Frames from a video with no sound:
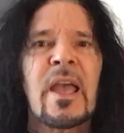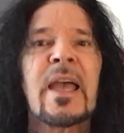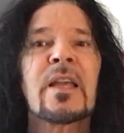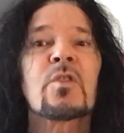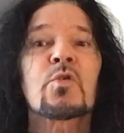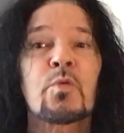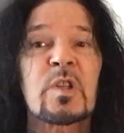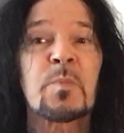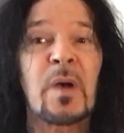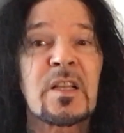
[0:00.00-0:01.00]
and is
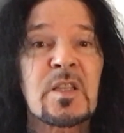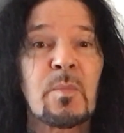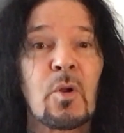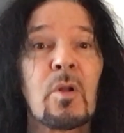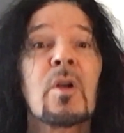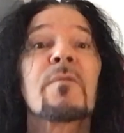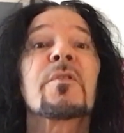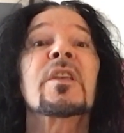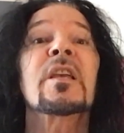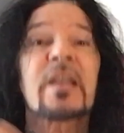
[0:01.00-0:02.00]
responsible for
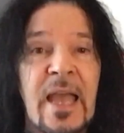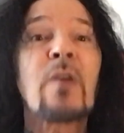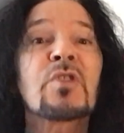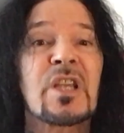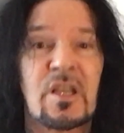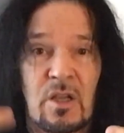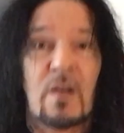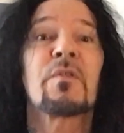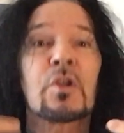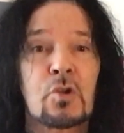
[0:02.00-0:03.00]
the accounting
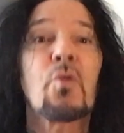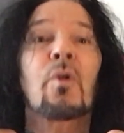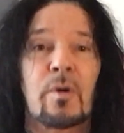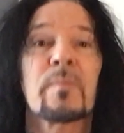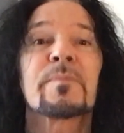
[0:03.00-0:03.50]
of the tour.